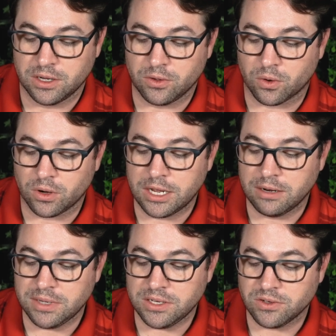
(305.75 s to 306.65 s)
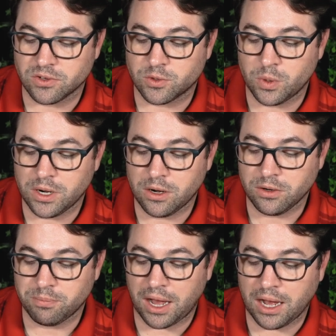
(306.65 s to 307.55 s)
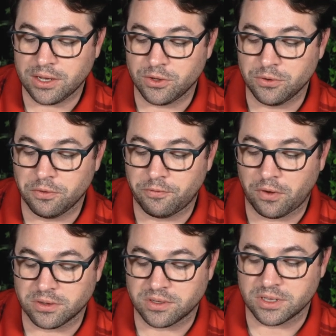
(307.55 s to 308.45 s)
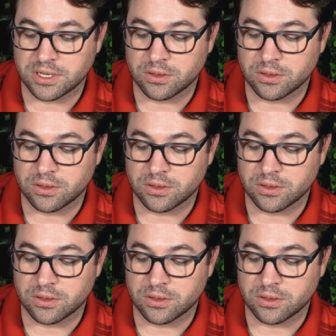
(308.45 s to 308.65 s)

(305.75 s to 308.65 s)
Your enemies swear by you falsely.